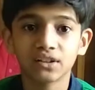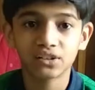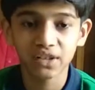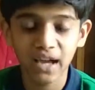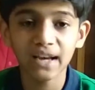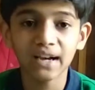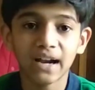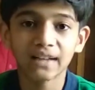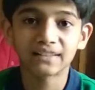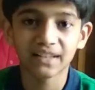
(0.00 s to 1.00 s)
share
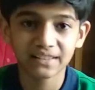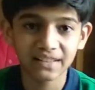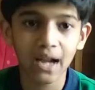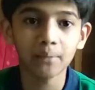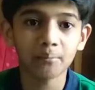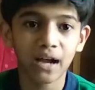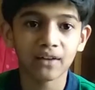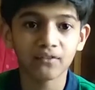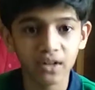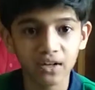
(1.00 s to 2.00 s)
and subscribe
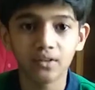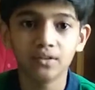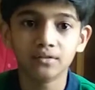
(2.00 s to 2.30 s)
my video.